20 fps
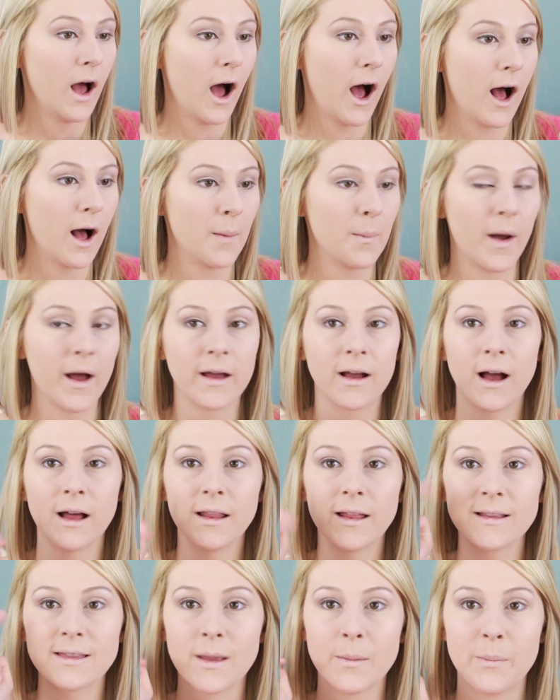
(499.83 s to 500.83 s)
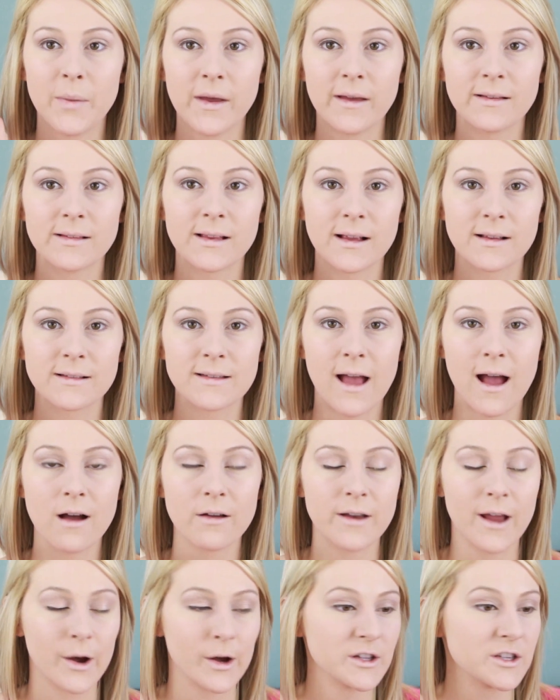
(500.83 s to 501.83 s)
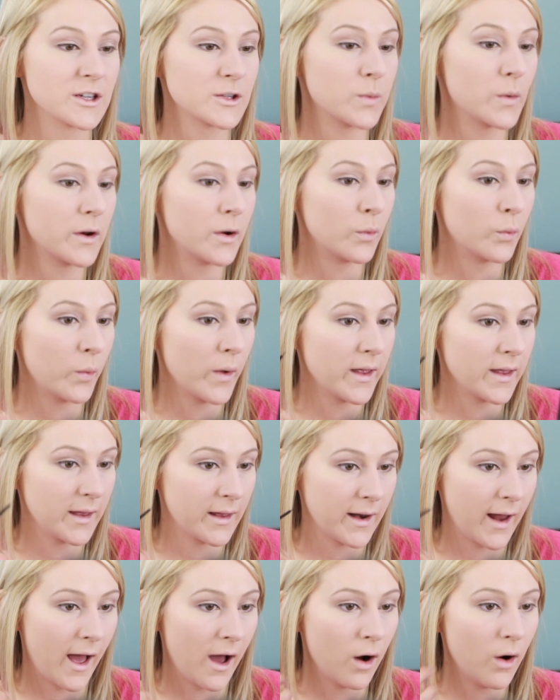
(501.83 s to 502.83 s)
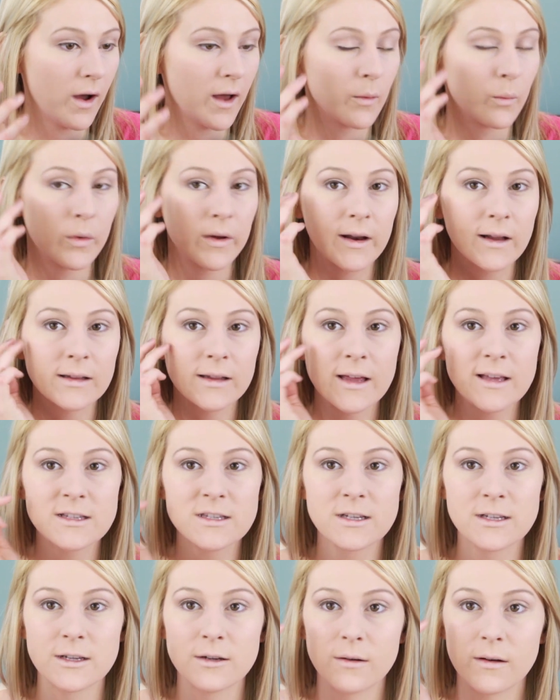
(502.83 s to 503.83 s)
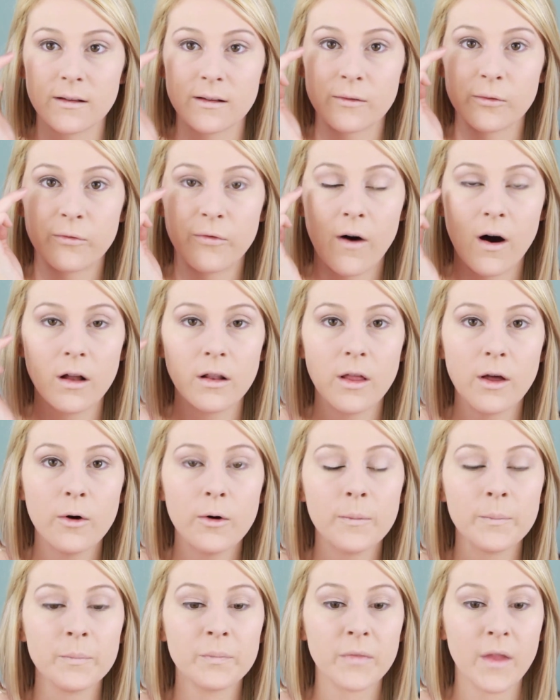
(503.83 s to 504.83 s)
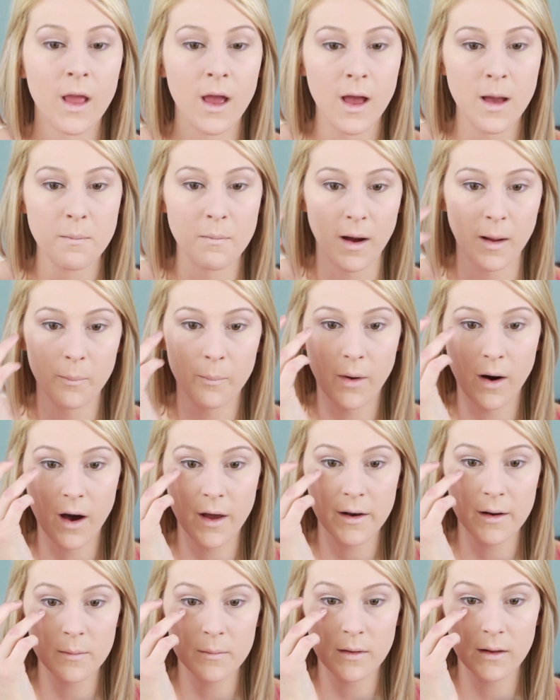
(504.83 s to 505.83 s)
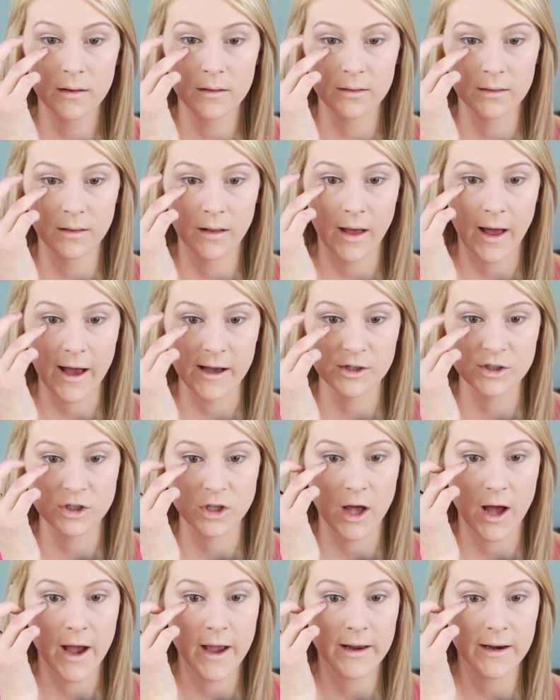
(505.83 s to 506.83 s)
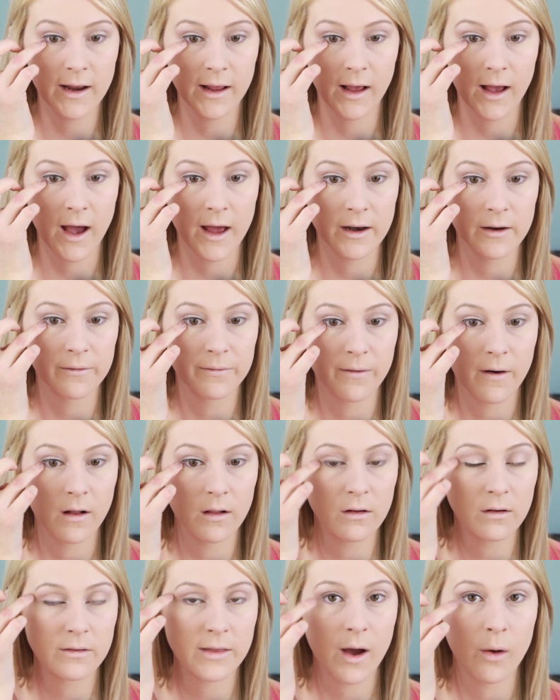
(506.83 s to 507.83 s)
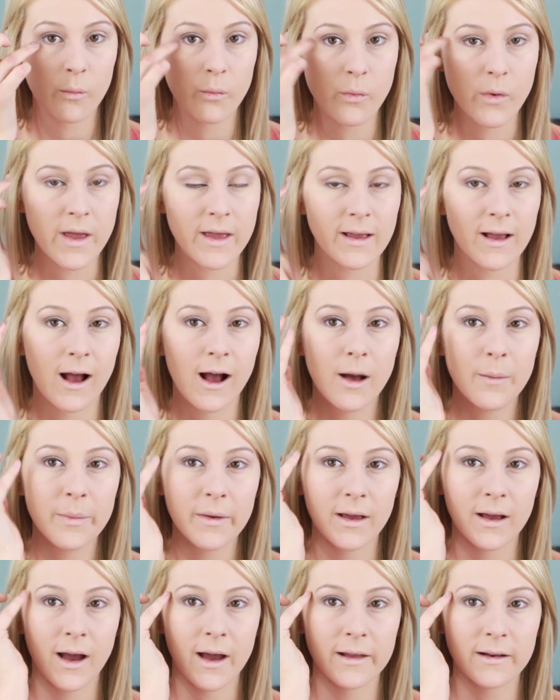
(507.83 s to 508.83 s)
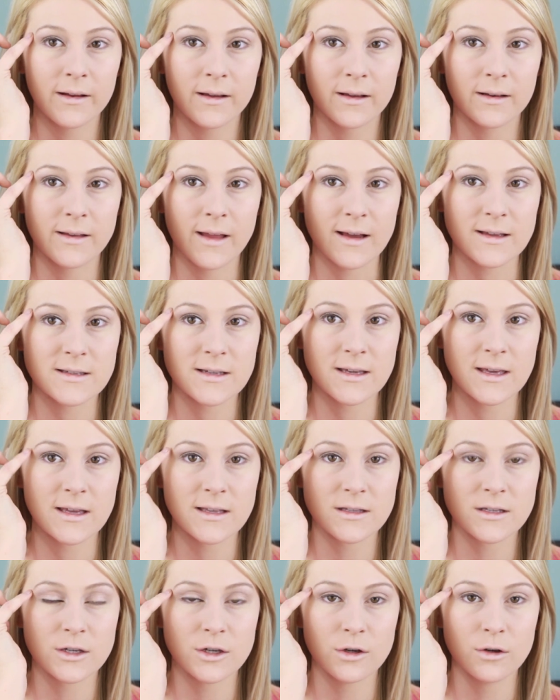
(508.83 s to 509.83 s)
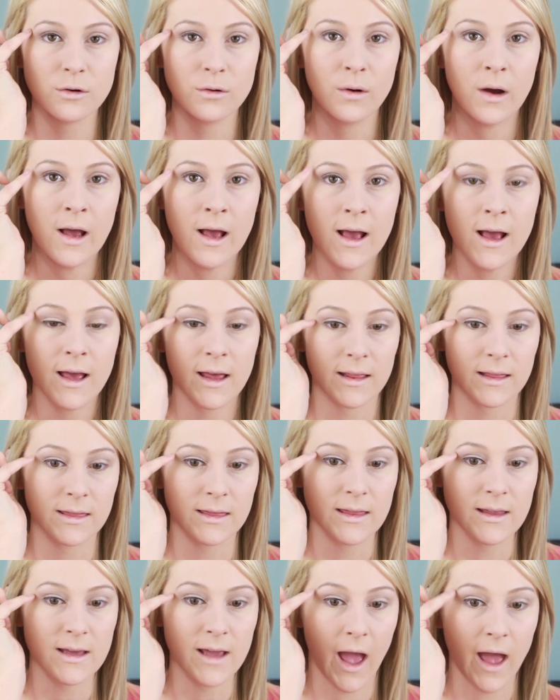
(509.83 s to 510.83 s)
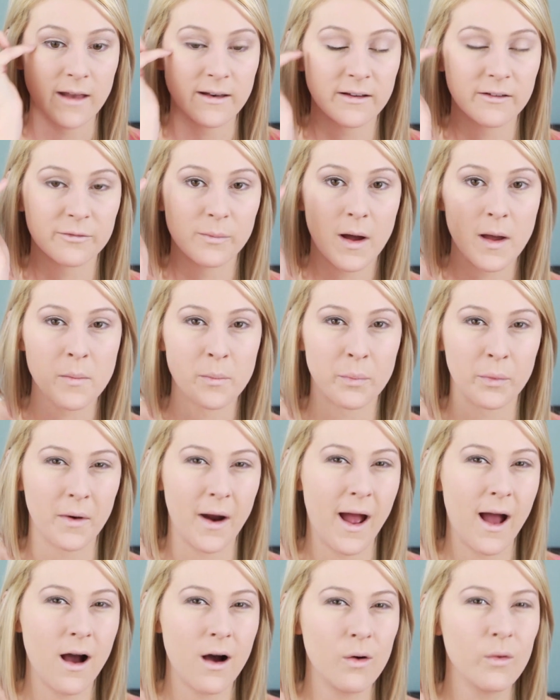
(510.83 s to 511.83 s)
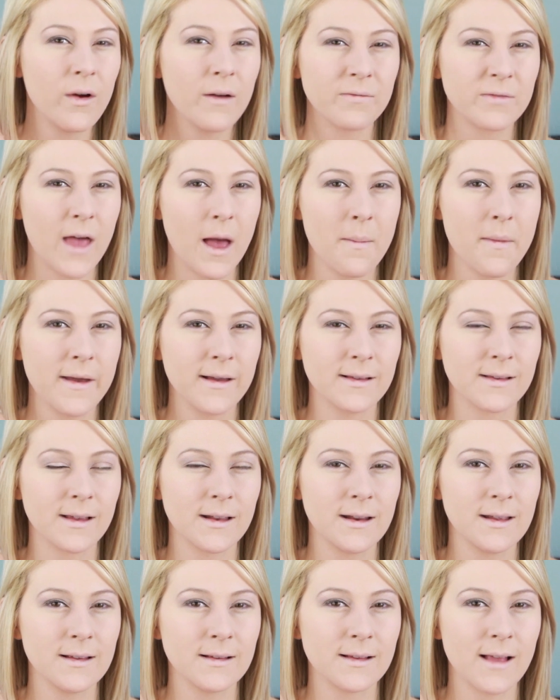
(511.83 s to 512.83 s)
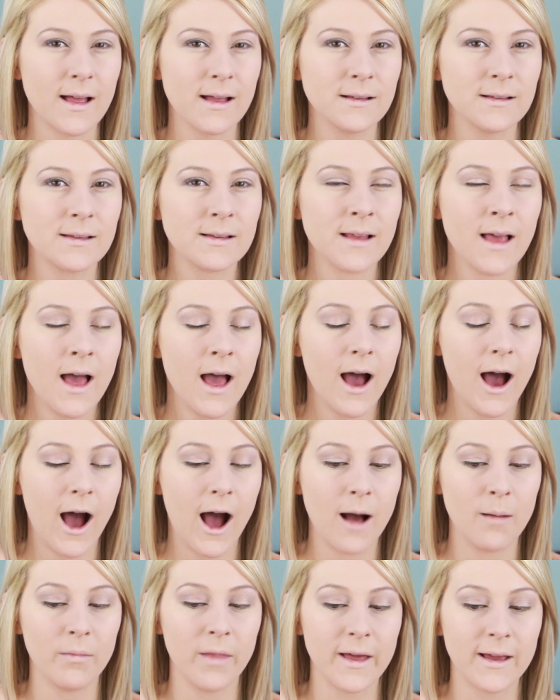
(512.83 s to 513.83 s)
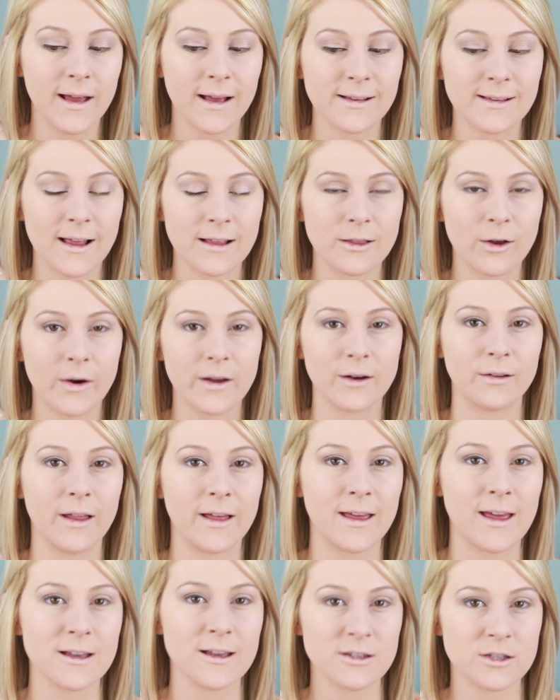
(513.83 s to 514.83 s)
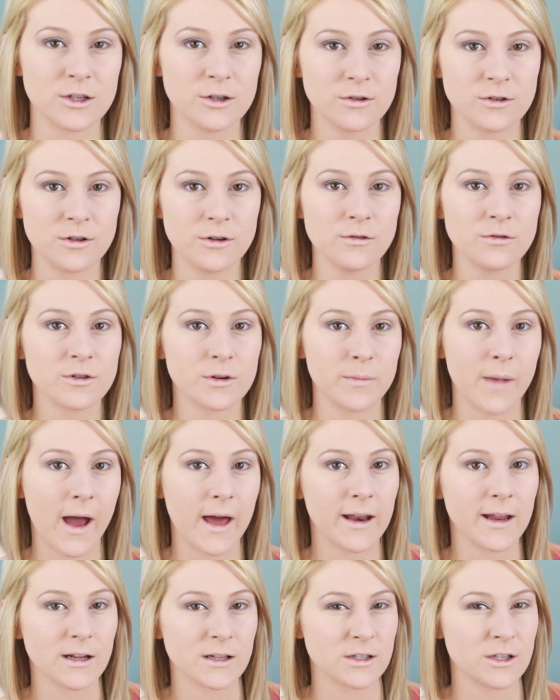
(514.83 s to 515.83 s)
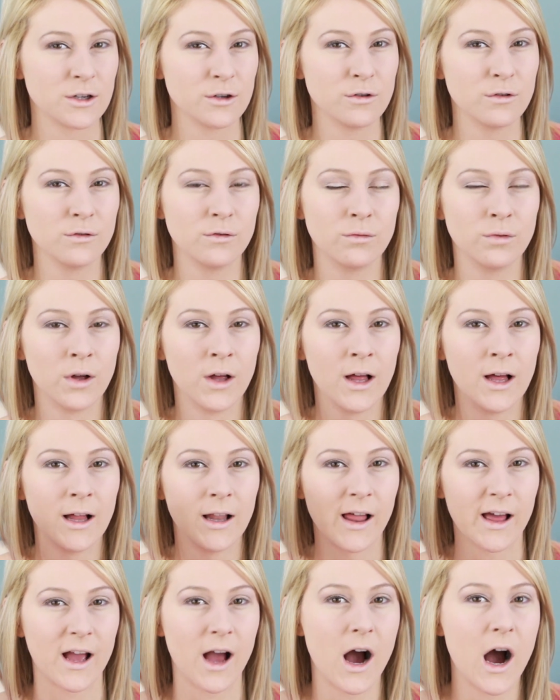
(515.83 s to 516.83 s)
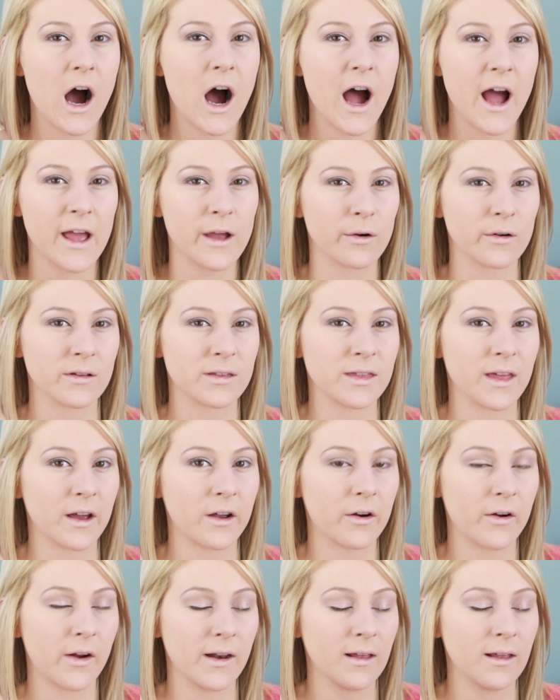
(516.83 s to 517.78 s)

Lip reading: I got like the basic down. Now I just want to wing it out, and what I like to do is follow my bottom lash line and kind of follow that wing up and kind of connecting it to the end of my brow, if that makes any sense. Like I said though, I don't like it too dramatic, too like high or thick or